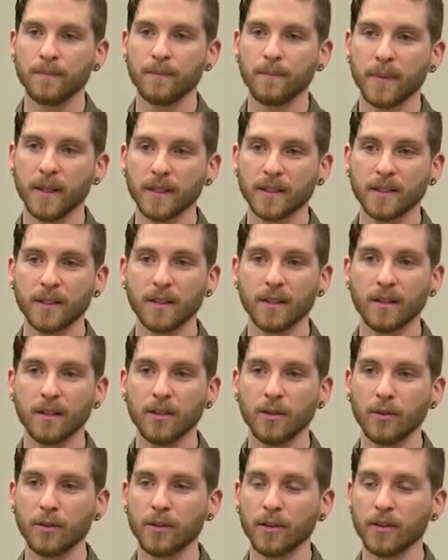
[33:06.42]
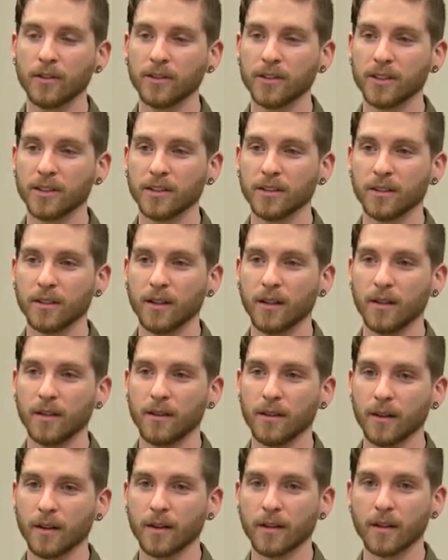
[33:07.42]
Best thing to do with those is uh,
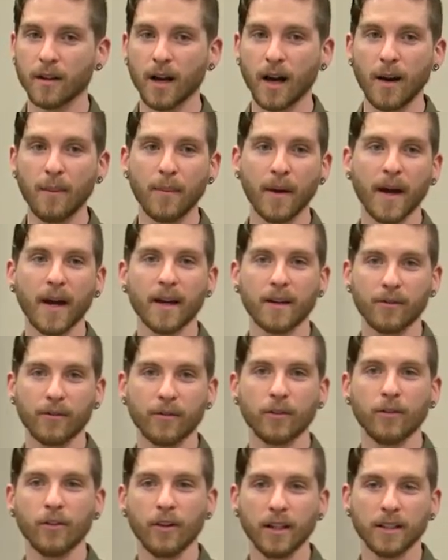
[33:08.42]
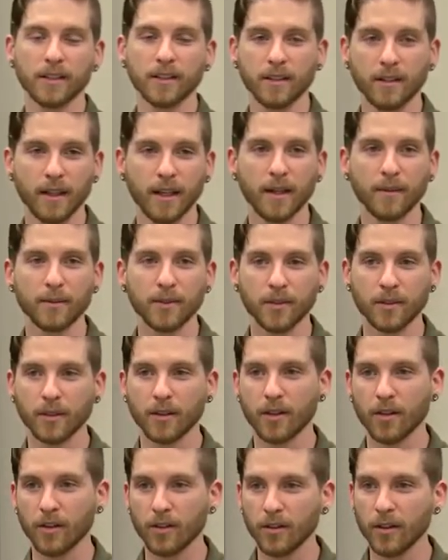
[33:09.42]
the, the compact fluorescent lamps, the
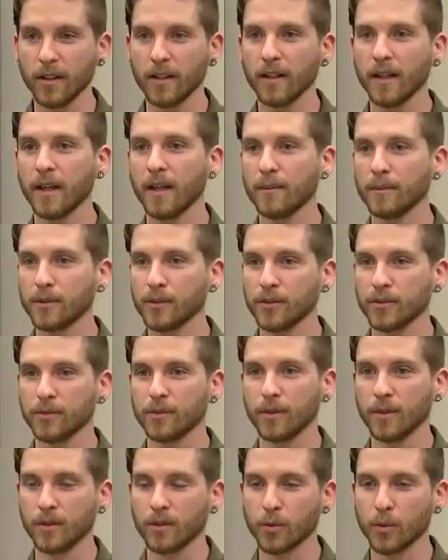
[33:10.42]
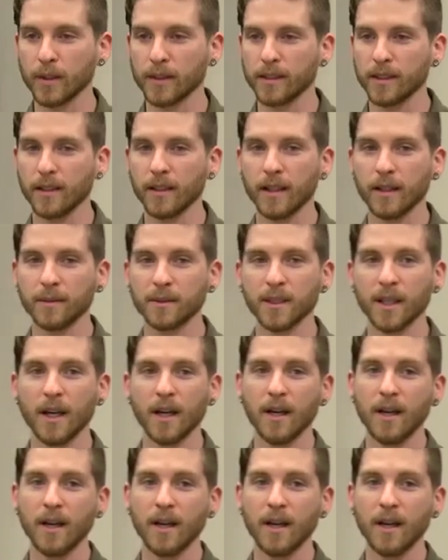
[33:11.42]
curly lamps or, or twisty lamps.